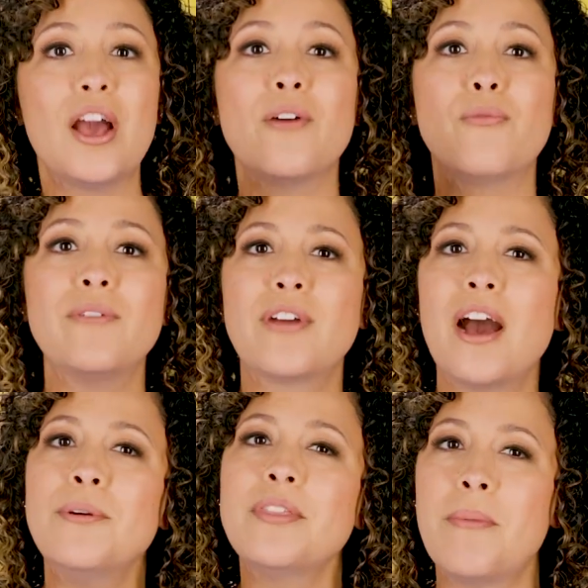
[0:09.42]
We've
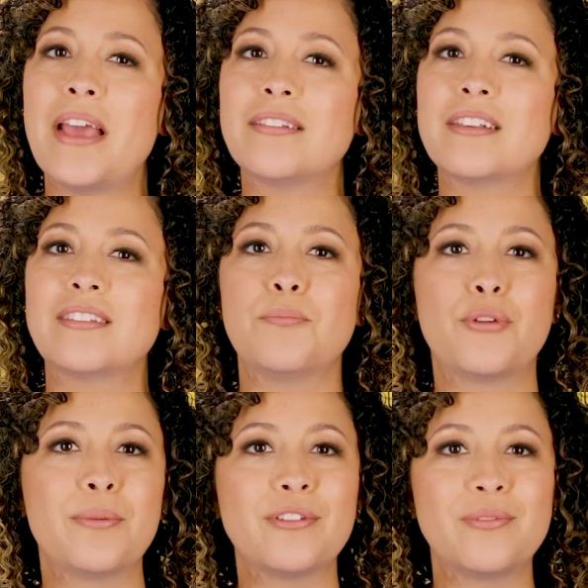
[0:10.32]
covered the basics in
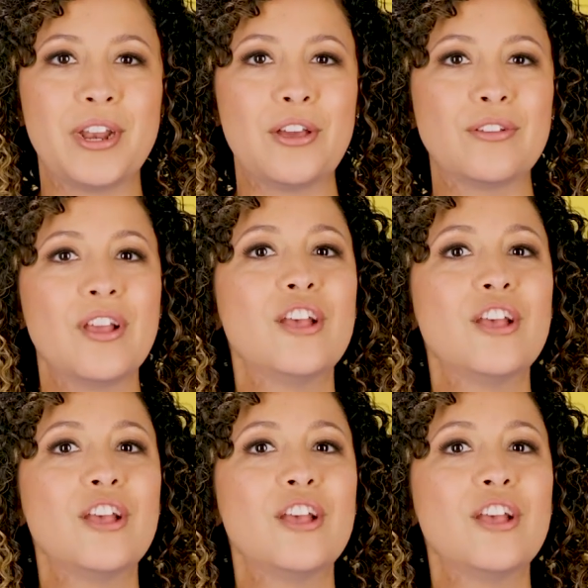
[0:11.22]
previous videos,